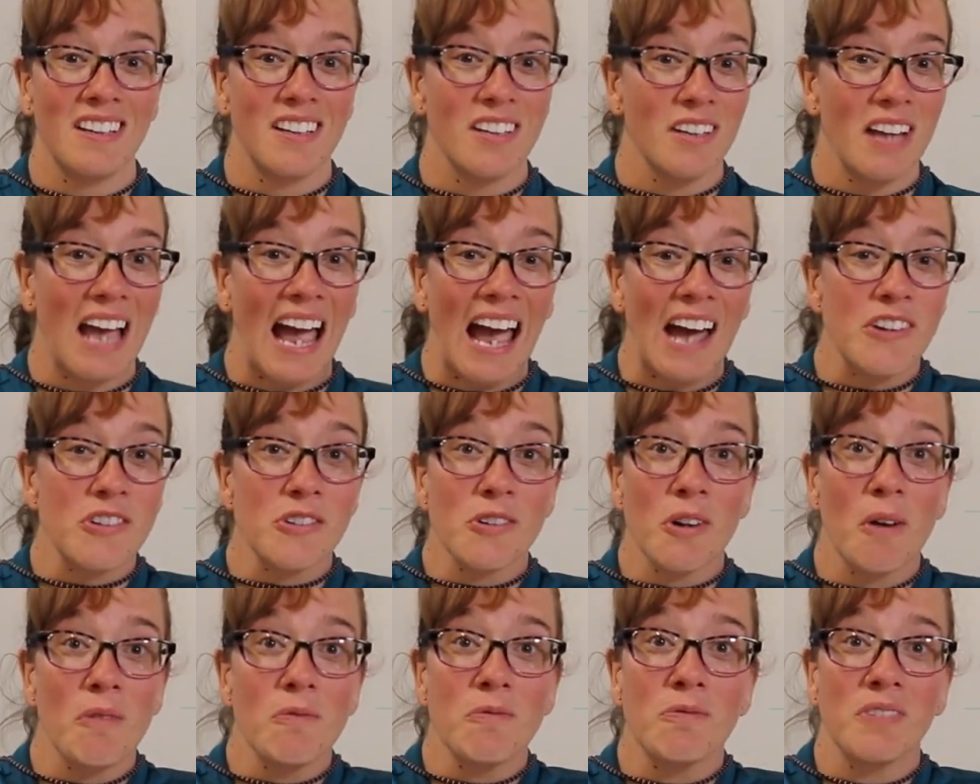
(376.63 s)
Add your
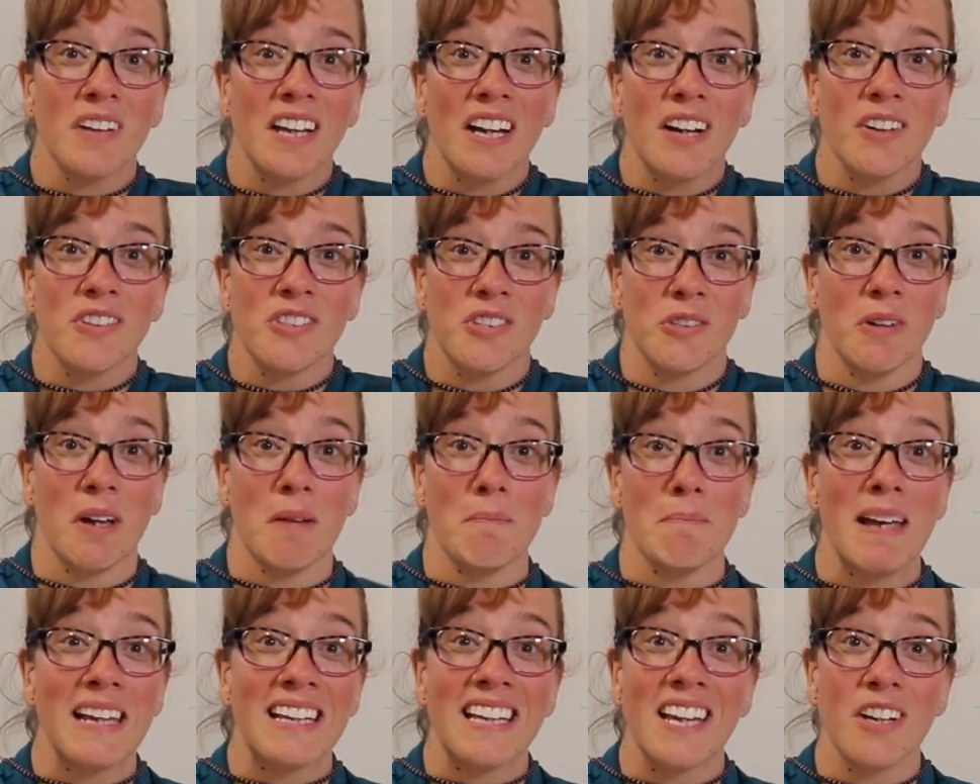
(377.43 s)
own flair to it,
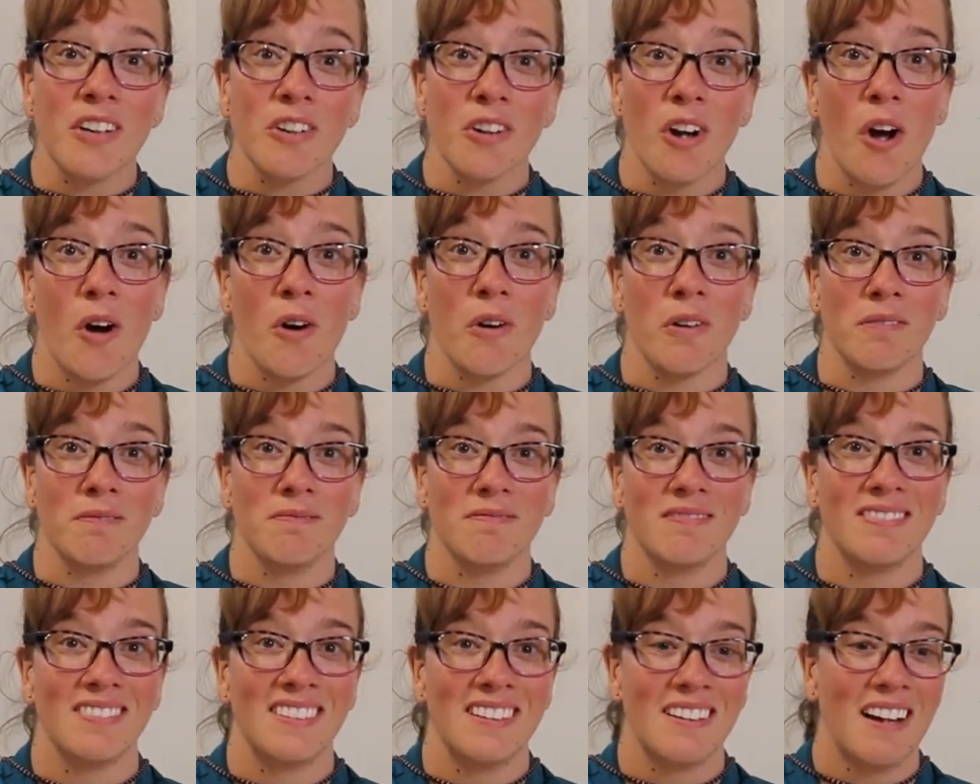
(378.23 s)
make it your own.
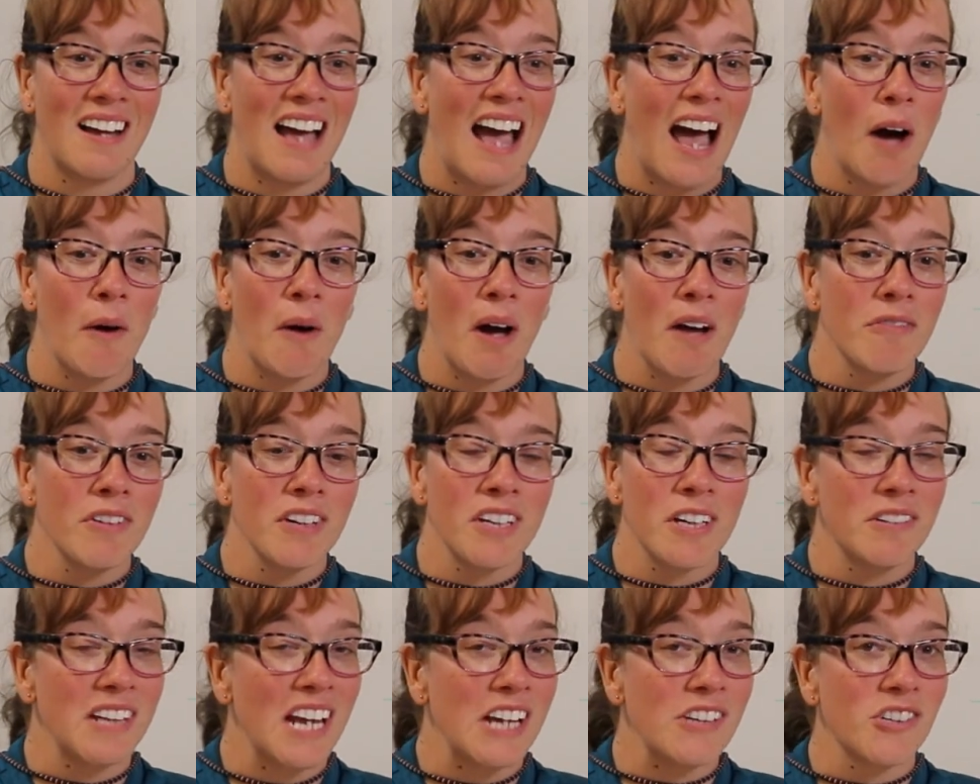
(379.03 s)
However you
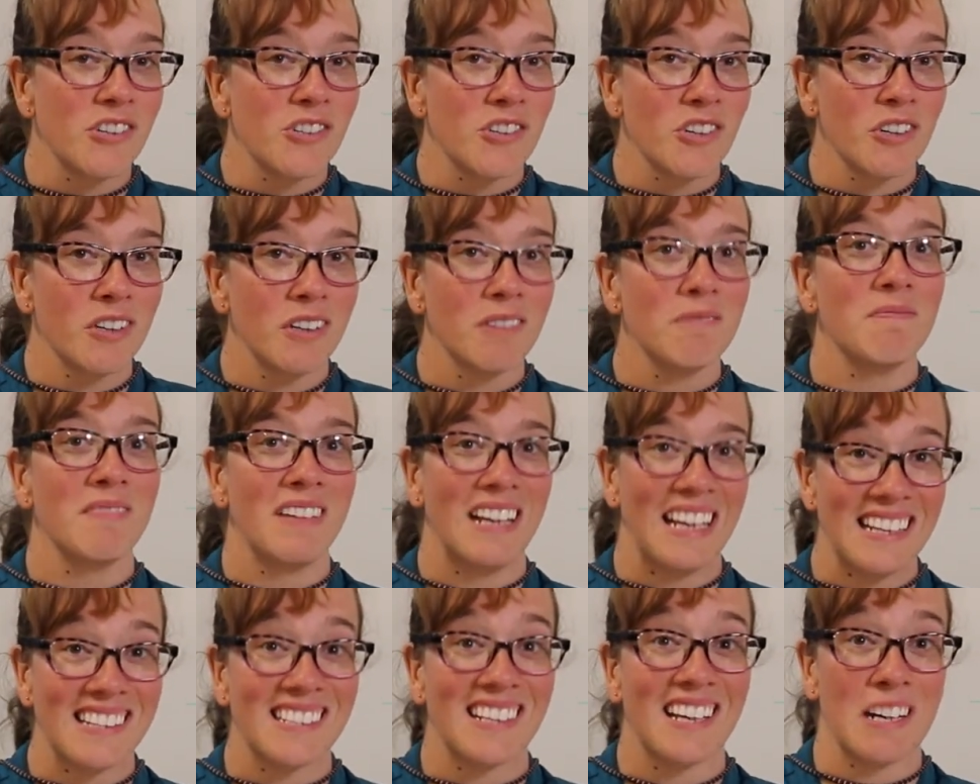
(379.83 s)
nature journal,
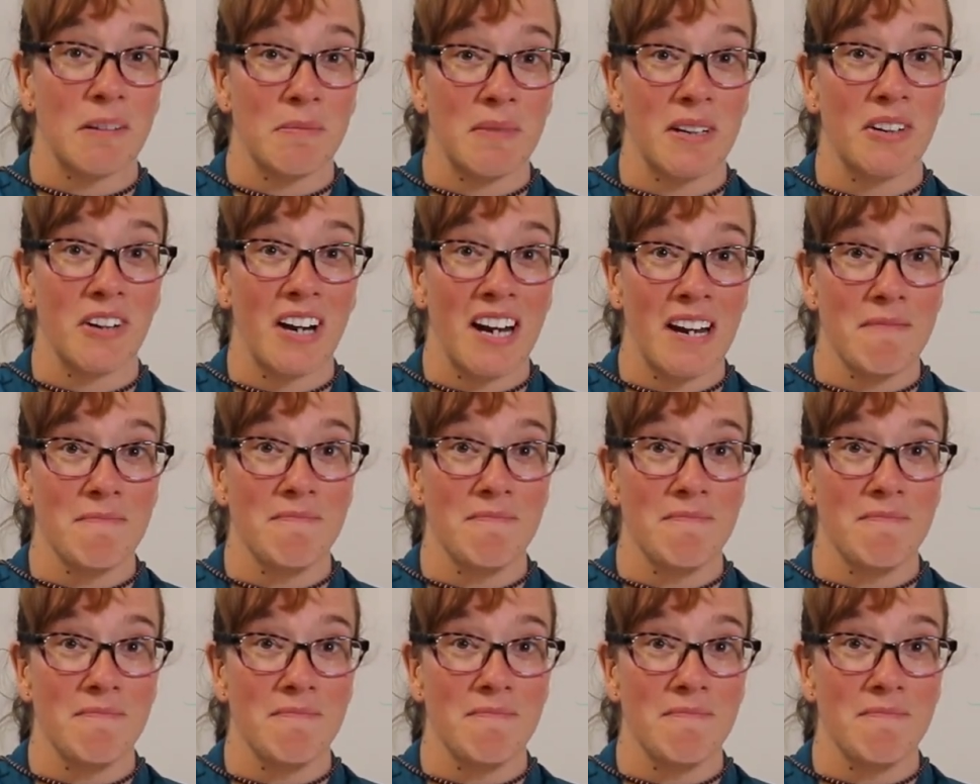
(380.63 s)
it's gonna be great.